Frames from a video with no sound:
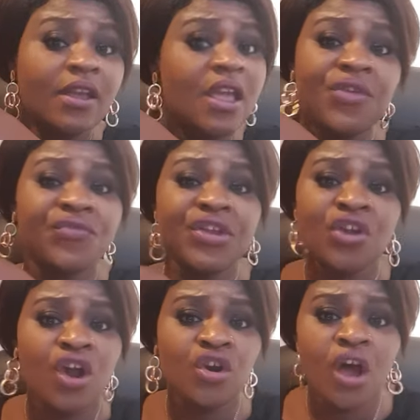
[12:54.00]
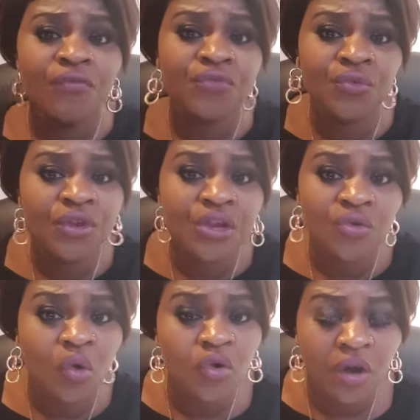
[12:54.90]
If he no love you, he
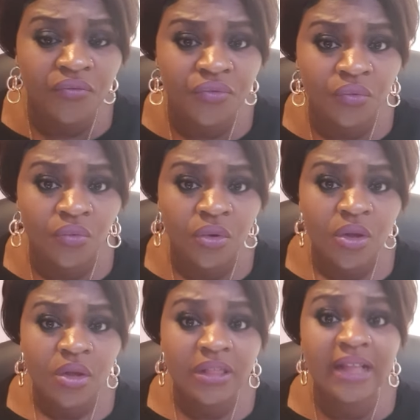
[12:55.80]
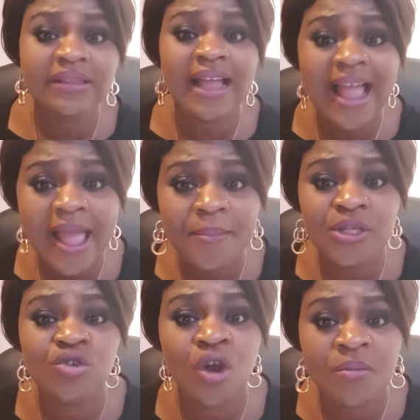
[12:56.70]
no love you. The time
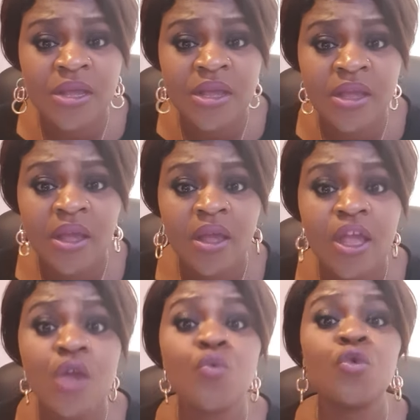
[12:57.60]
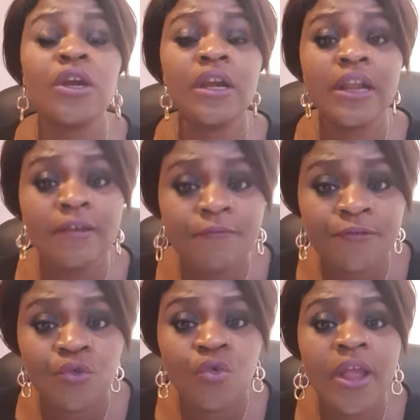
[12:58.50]
is coming, he will leave
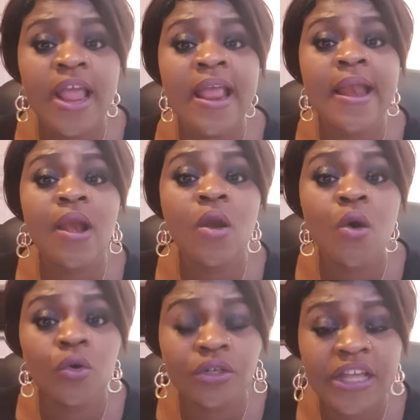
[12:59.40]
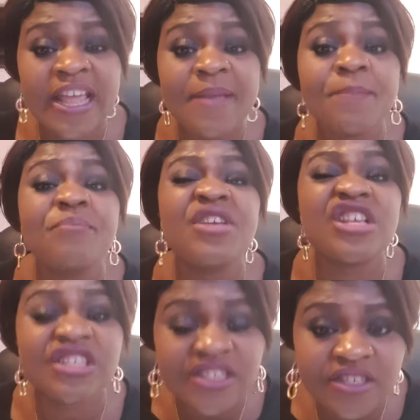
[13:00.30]
you alone, in
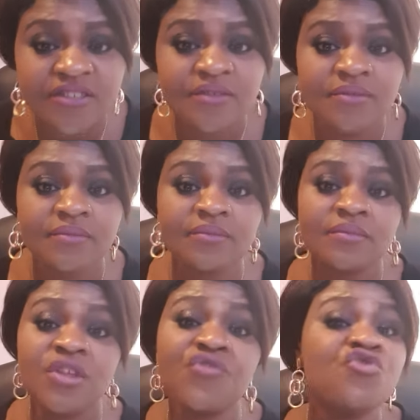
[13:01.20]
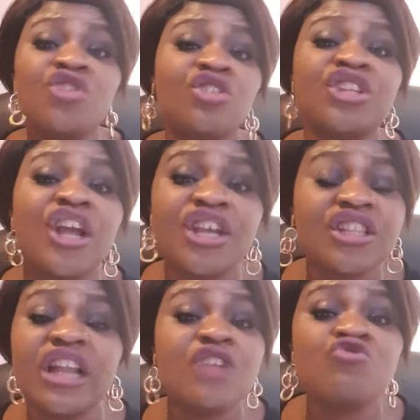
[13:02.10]
peace. If you don't take
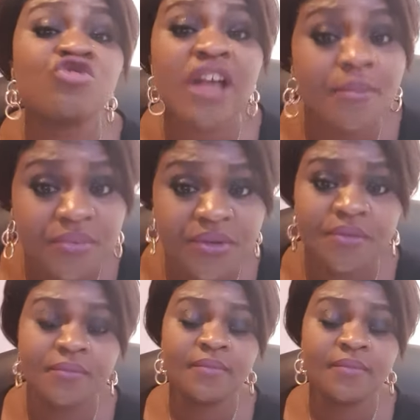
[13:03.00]
it now, you sabi.